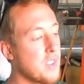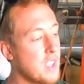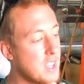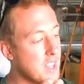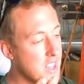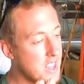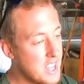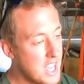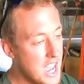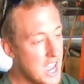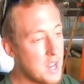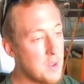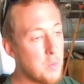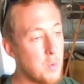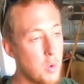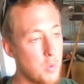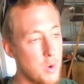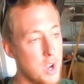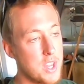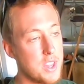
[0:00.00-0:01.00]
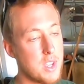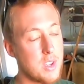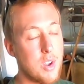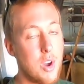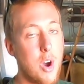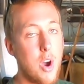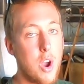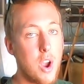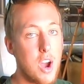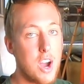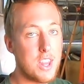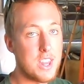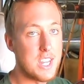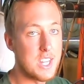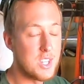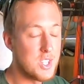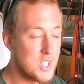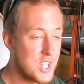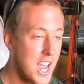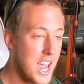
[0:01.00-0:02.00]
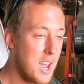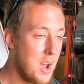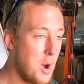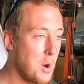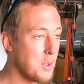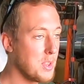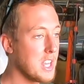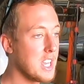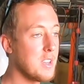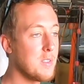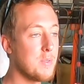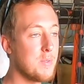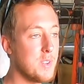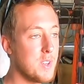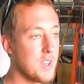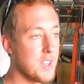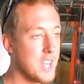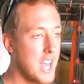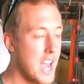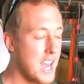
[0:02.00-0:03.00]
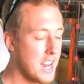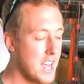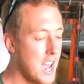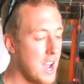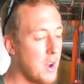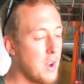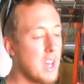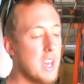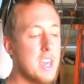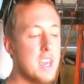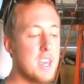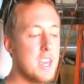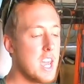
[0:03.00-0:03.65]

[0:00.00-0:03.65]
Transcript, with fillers: Then we'll run the car on the jet only, feel that out.